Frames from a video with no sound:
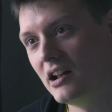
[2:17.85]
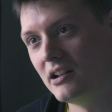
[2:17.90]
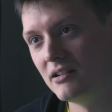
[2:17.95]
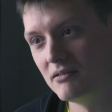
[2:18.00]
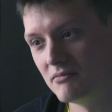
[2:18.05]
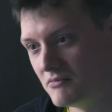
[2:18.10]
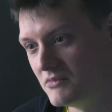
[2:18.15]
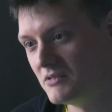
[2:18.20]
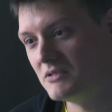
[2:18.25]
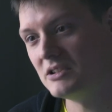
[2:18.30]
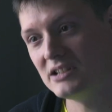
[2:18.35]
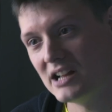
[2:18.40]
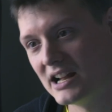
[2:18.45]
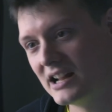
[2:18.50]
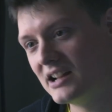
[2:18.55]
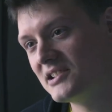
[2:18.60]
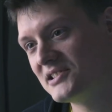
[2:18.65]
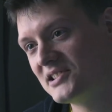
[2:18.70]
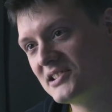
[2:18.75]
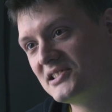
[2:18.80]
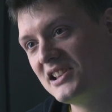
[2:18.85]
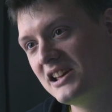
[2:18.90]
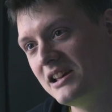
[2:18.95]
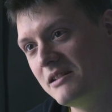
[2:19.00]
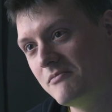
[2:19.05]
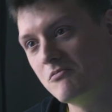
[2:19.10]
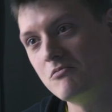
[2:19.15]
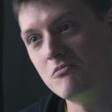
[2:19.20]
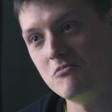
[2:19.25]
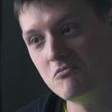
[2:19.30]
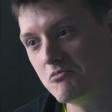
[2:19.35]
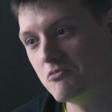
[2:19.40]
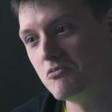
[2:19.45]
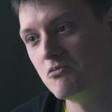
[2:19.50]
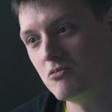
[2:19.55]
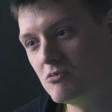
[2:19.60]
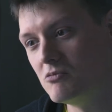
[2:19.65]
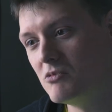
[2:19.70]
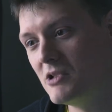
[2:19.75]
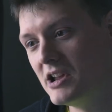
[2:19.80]
and like as a team,
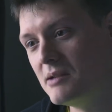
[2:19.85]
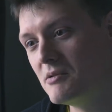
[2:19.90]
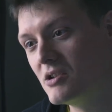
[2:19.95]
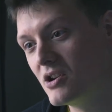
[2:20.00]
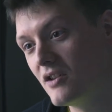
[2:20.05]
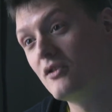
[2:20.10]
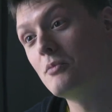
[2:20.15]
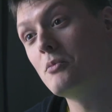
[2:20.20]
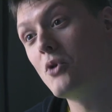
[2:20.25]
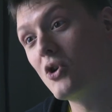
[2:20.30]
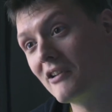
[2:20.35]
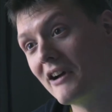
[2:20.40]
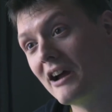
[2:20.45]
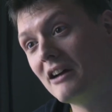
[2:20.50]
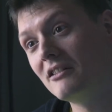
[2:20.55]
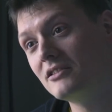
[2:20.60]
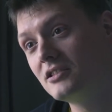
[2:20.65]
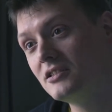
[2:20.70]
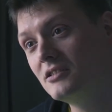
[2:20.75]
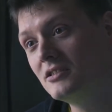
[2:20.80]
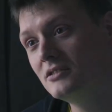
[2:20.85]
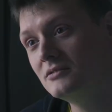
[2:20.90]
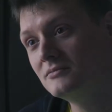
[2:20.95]
we cover more ground.